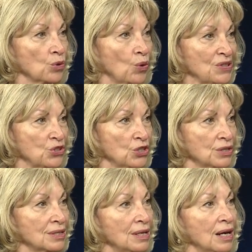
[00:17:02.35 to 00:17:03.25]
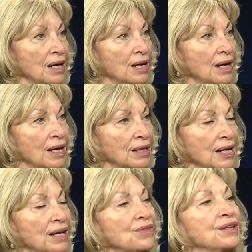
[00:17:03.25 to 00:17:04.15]
questions,
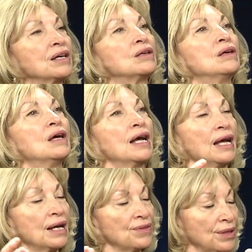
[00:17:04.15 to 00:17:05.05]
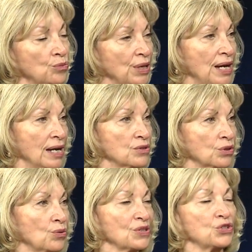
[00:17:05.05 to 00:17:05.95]
and then we answer
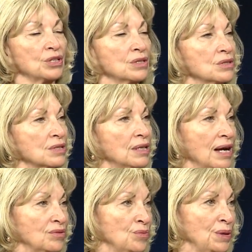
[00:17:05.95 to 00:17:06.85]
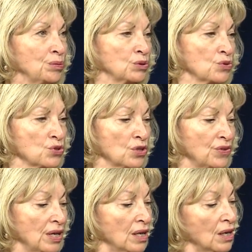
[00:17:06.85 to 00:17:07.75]
questions and have people do the survey.